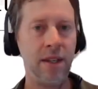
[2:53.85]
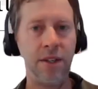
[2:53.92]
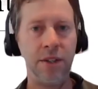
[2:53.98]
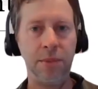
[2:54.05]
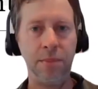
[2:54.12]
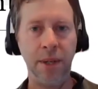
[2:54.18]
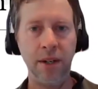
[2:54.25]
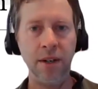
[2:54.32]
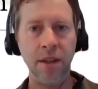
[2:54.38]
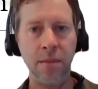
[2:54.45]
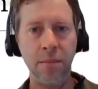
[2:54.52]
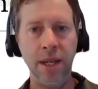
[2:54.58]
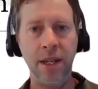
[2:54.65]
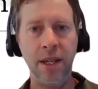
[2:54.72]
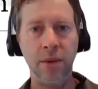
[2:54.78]
The spirit of the
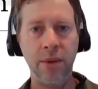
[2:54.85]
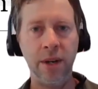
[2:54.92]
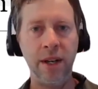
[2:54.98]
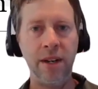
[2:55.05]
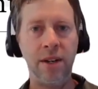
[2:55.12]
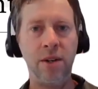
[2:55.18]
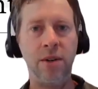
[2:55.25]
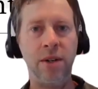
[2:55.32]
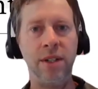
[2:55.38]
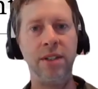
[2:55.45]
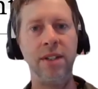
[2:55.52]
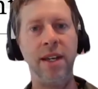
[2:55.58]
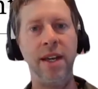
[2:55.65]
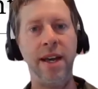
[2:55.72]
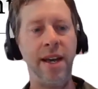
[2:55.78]
PQAO is
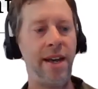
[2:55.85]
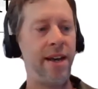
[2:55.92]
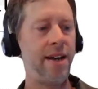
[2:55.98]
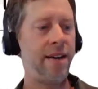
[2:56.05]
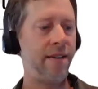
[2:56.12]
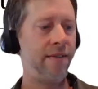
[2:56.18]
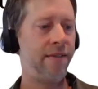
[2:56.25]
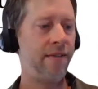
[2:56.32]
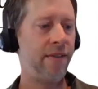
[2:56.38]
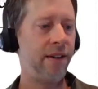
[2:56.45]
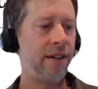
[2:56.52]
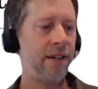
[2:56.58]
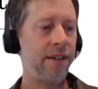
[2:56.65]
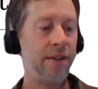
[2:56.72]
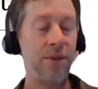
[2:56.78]
to have
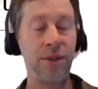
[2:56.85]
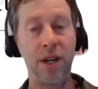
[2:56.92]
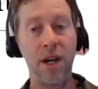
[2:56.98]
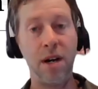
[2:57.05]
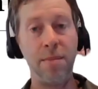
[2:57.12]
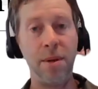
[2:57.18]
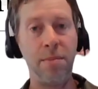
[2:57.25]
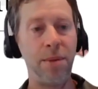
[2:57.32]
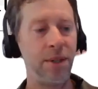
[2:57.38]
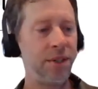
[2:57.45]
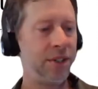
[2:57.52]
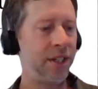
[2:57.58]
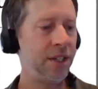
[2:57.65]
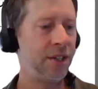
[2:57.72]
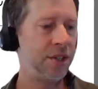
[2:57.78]
those common
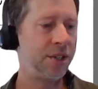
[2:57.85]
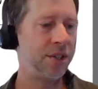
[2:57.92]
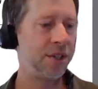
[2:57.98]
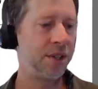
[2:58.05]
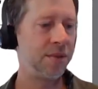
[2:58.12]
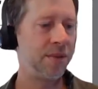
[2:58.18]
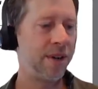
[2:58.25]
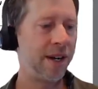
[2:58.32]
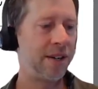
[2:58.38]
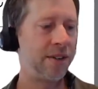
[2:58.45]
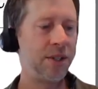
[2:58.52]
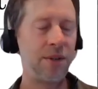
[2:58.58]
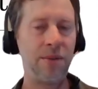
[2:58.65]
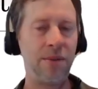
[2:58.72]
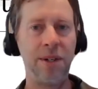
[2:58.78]
procedures
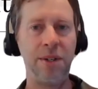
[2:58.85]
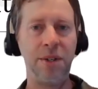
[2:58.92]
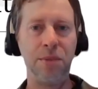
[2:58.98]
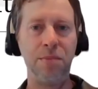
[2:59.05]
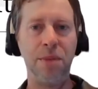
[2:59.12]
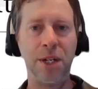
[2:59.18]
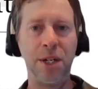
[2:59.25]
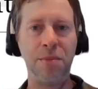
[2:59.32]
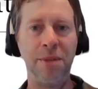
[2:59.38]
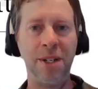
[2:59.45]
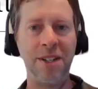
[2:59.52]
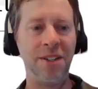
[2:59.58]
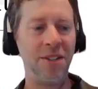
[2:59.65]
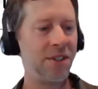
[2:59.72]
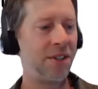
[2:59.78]
throughout to reduce
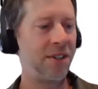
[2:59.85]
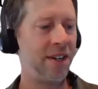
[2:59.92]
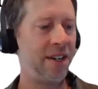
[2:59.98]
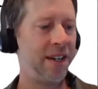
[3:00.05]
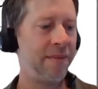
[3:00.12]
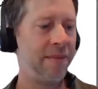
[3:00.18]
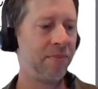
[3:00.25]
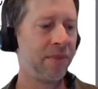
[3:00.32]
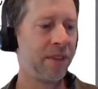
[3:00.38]
measurement uncertainty.